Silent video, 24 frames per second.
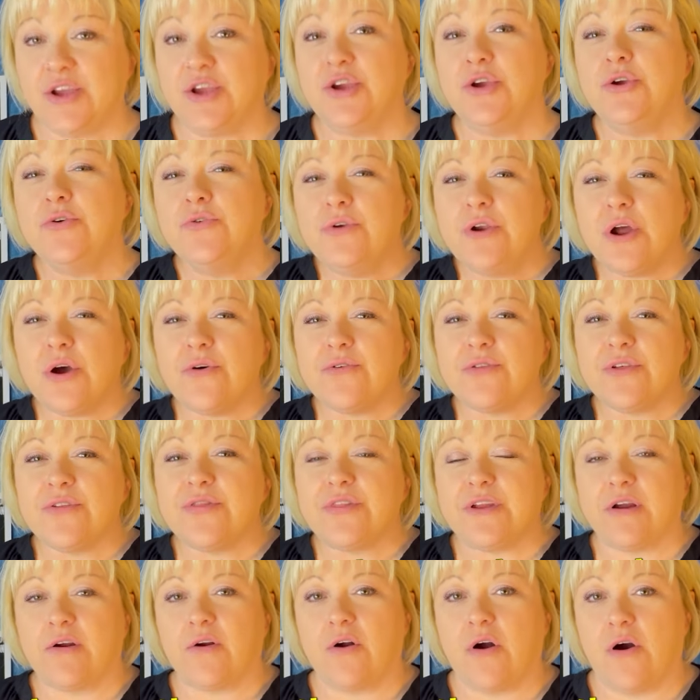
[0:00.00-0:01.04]
you know that
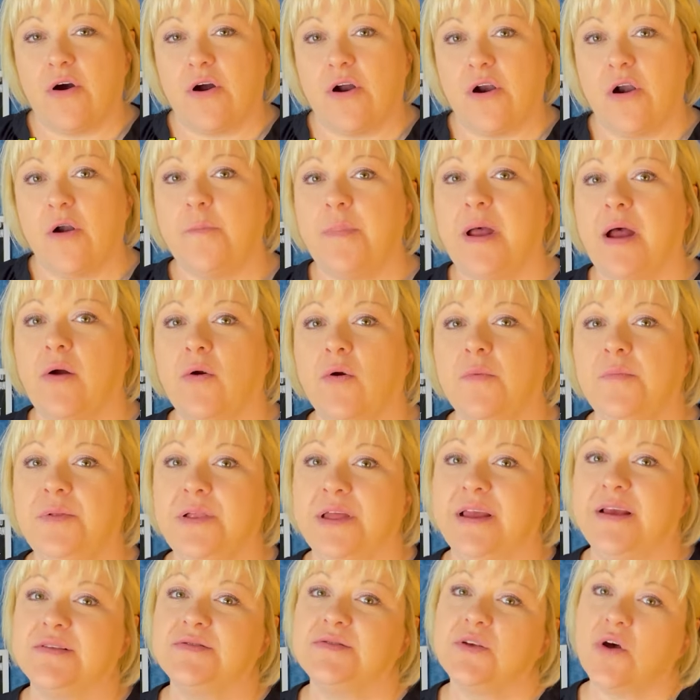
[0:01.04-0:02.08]
there are power
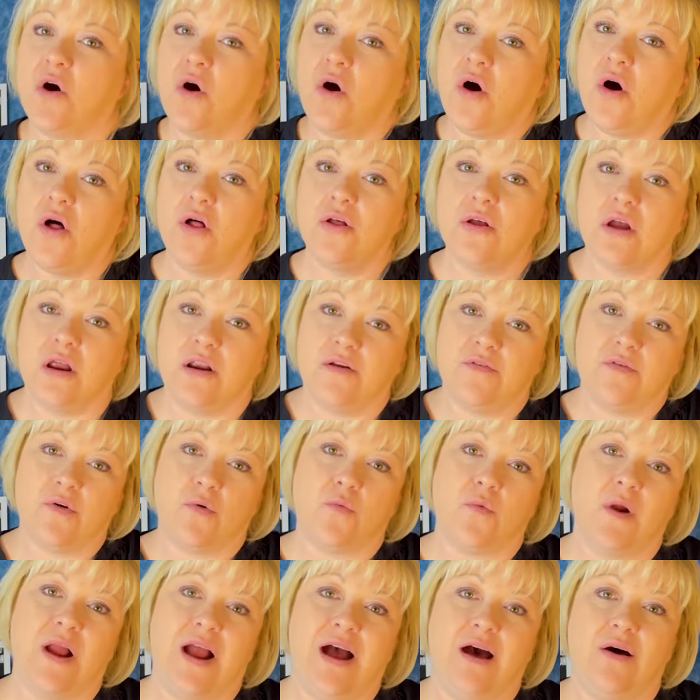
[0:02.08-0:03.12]
plants all kind of
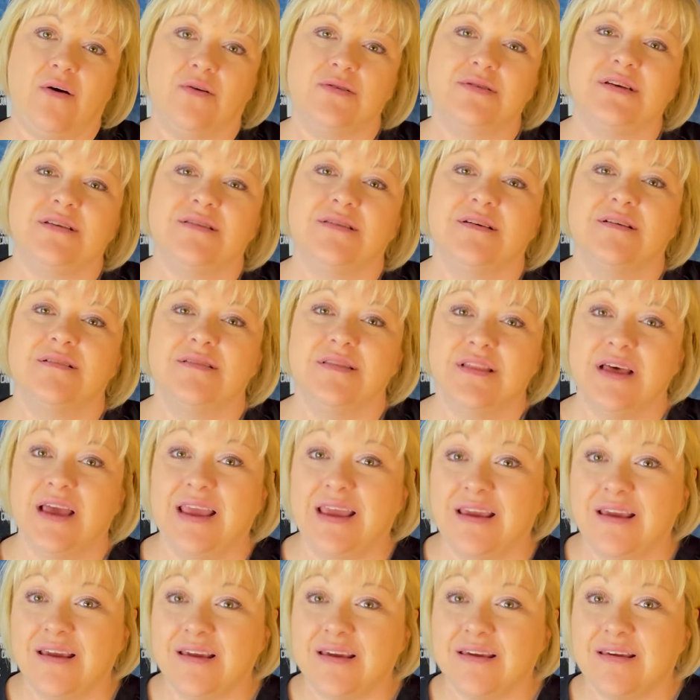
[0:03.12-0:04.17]
around the
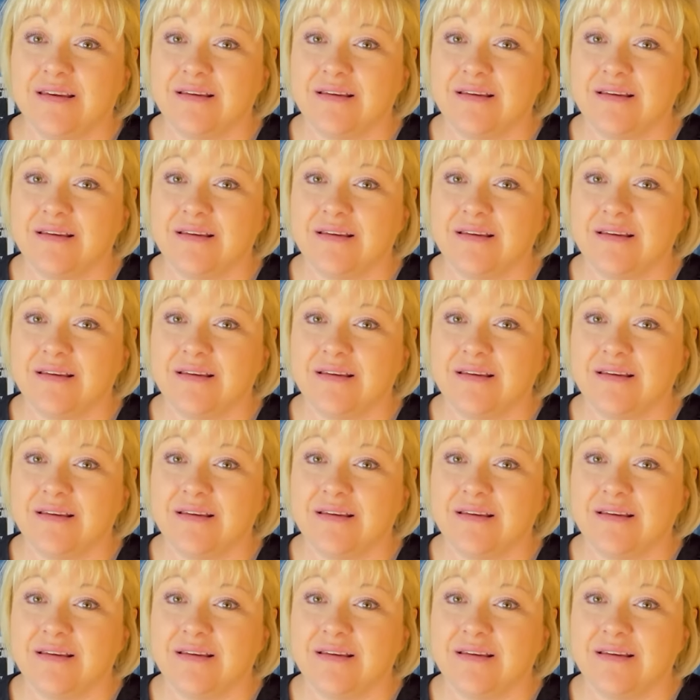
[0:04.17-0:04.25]
lake.